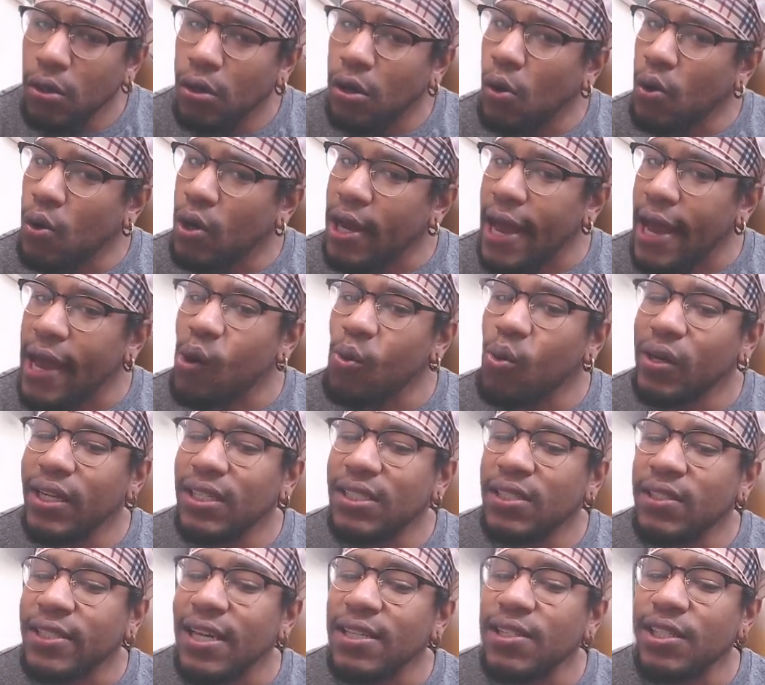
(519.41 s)
Okay. What
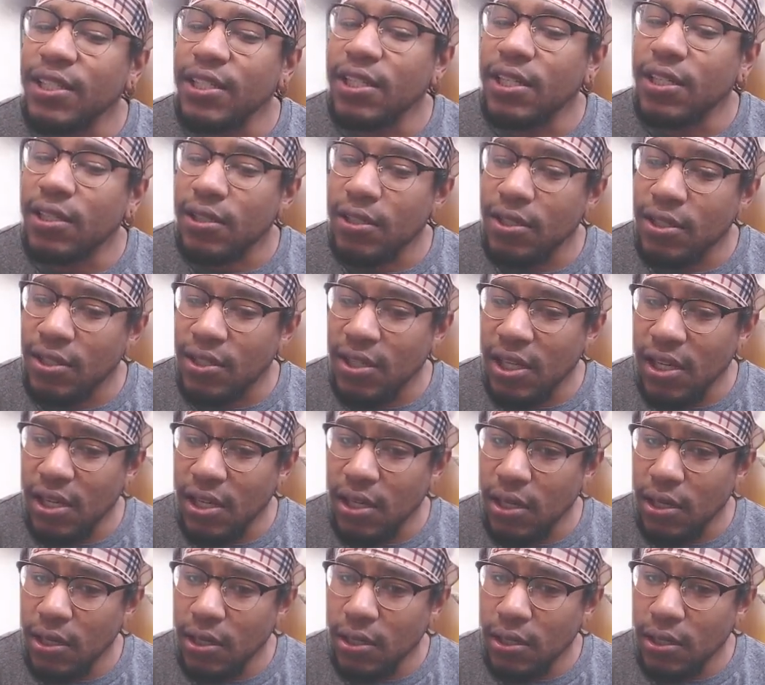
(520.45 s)
does Tessia see?